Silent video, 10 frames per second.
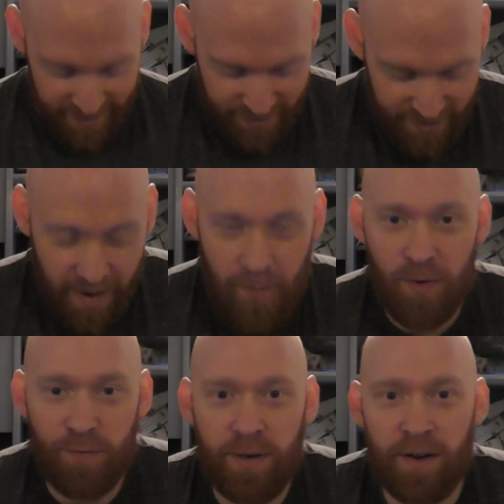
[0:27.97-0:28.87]
So,
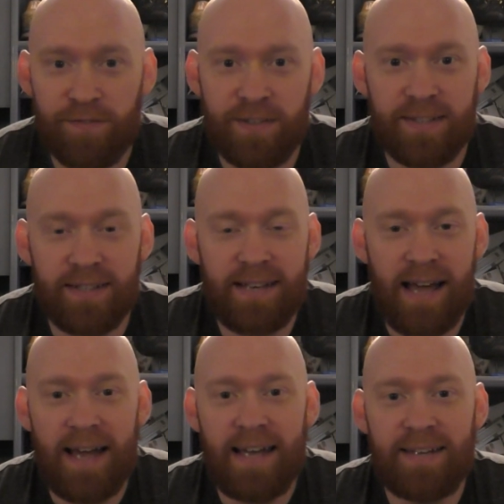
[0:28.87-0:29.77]
what have we got for you
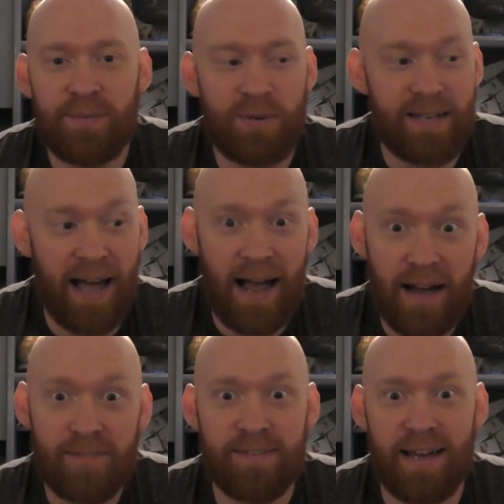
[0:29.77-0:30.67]
today? We
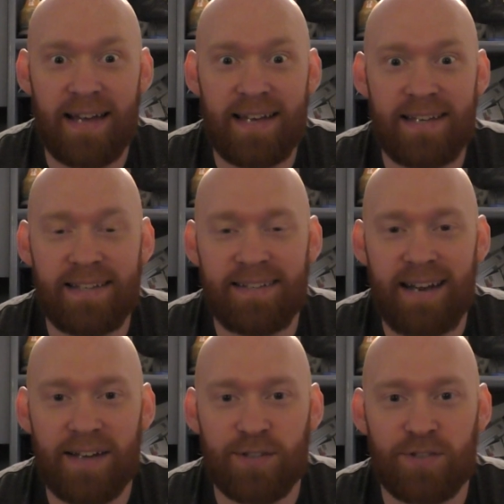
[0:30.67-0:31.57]
have a
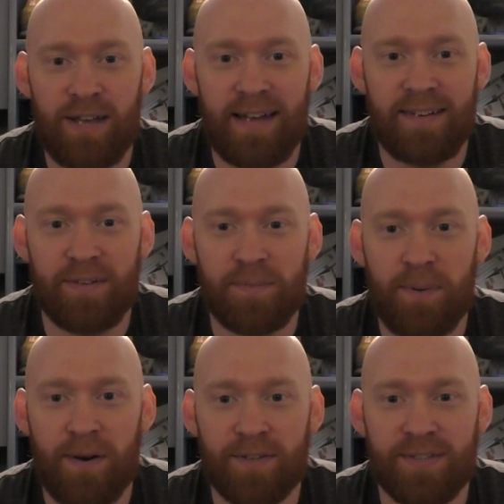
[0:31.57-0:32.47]
next-gen
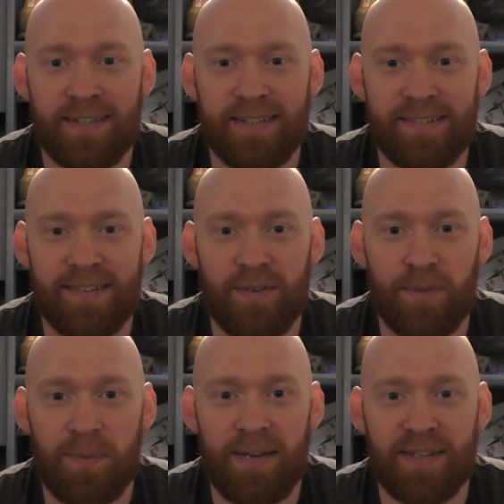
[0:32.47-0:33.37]
unboxing. So,
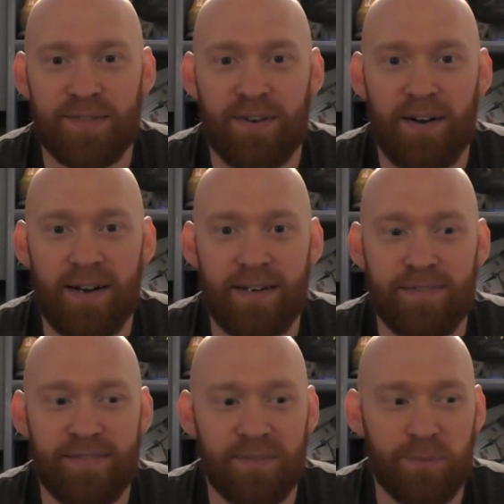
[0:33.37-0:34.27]
the
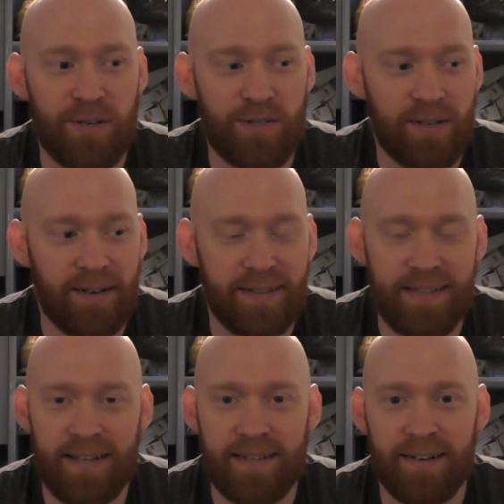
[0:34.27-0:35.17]
PS5, Rich and I
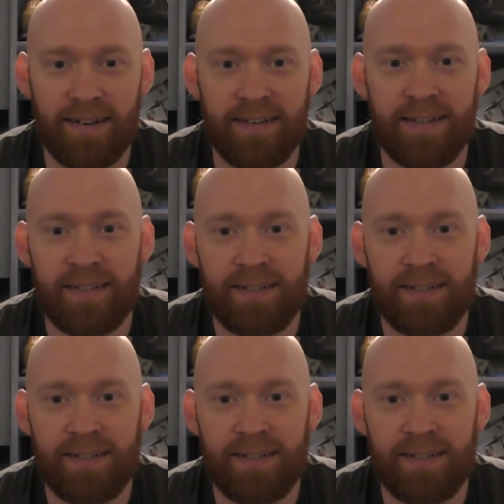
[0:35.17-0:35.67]
take our